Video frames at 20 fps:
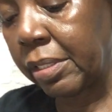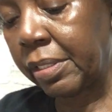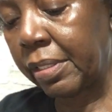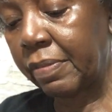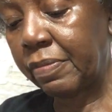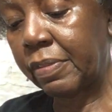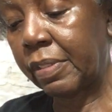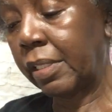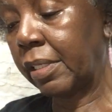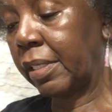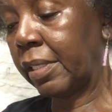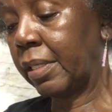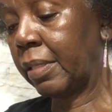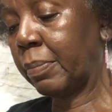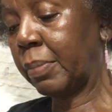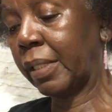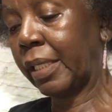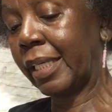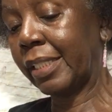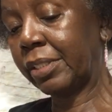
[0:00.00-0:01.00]
evening.
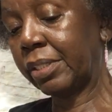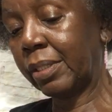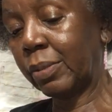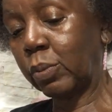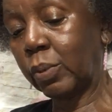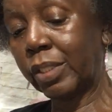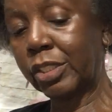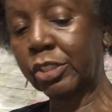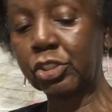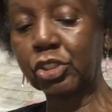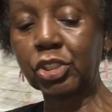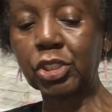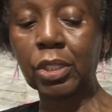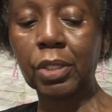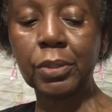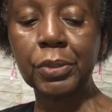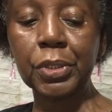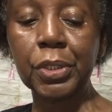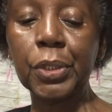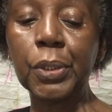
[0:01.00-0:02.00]
But I did want to
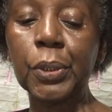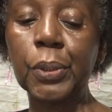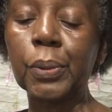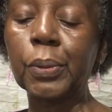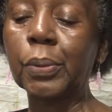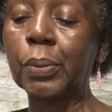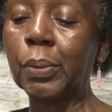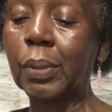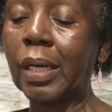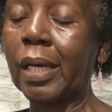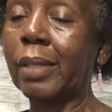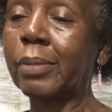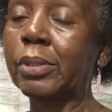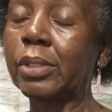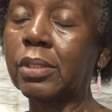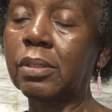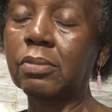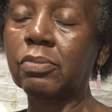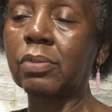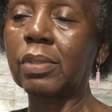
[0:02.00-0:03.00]
show you, I
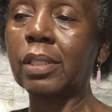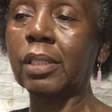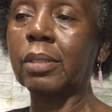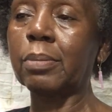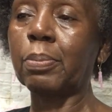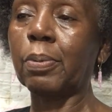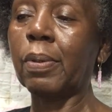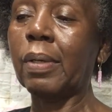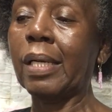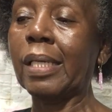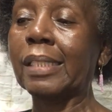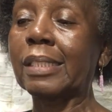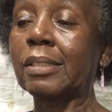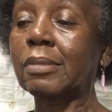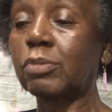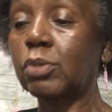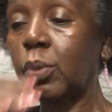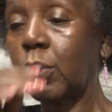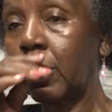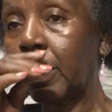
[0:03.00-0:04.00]
was really proud
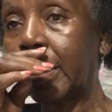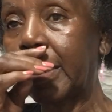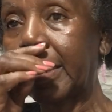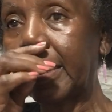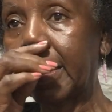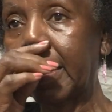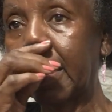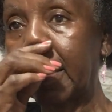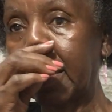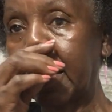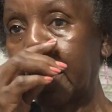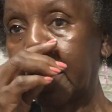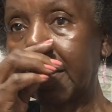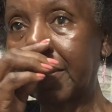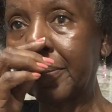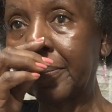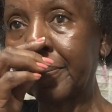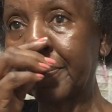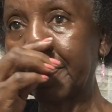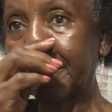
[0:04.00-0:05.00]
of the way
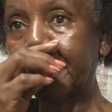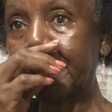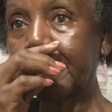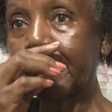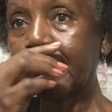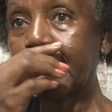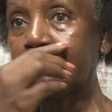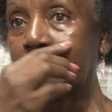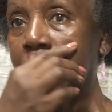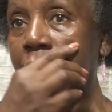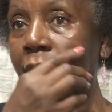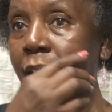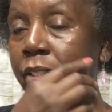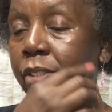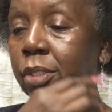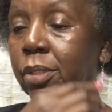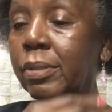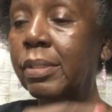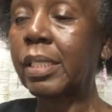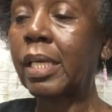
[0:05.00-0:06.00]
that
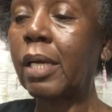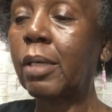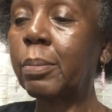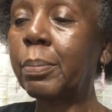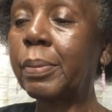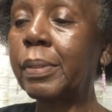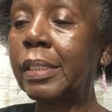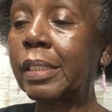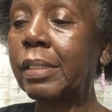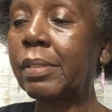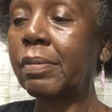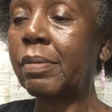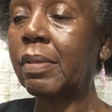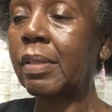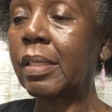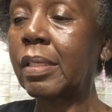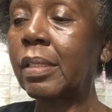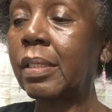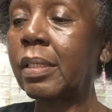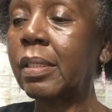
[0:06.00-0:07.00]
turned out, putting
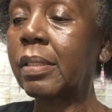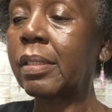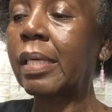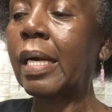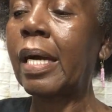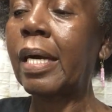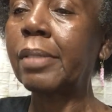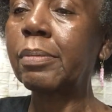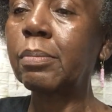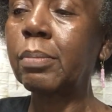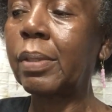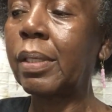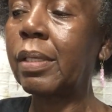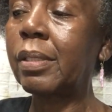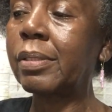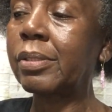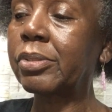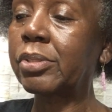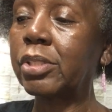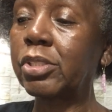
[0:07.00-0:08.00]
the cotton
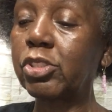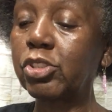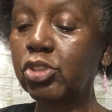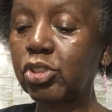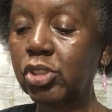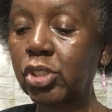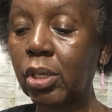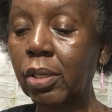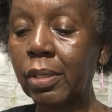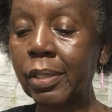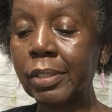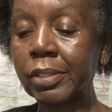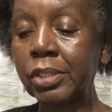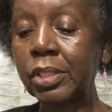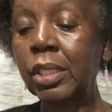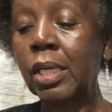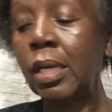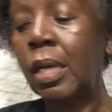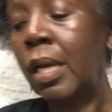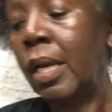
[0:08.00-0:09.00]
balls and the starch.
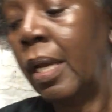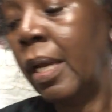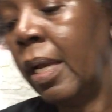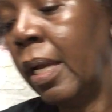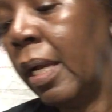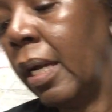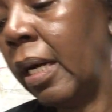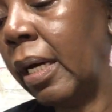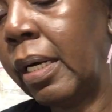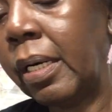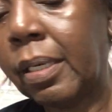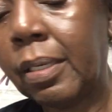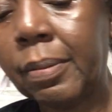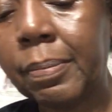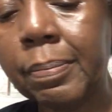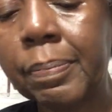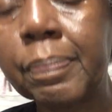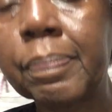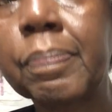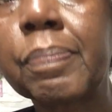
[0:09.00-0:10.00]

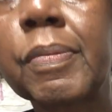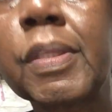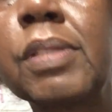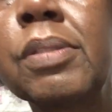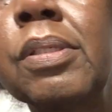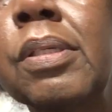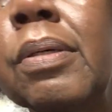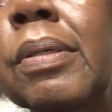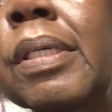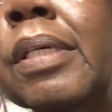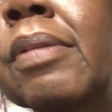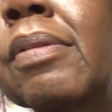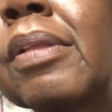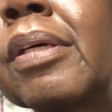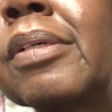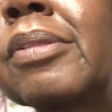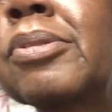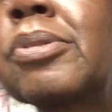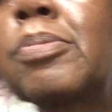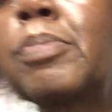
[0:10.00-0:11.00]
You know, in
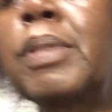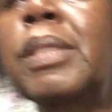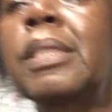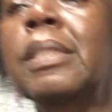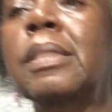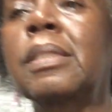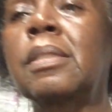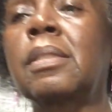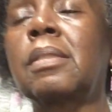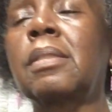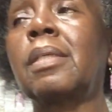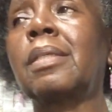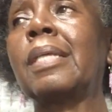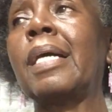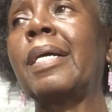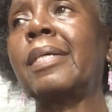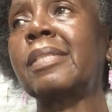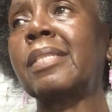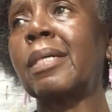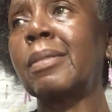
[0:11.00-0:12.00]
those, because a
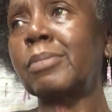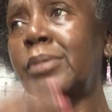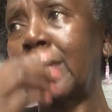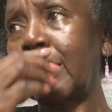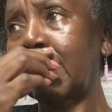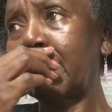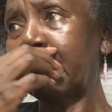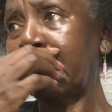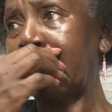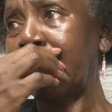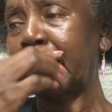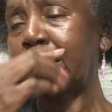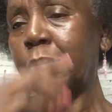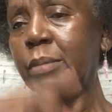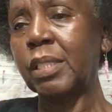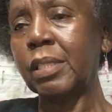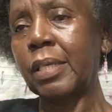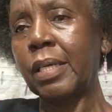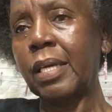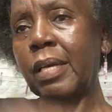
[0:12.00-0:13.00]
lot of times I find them and they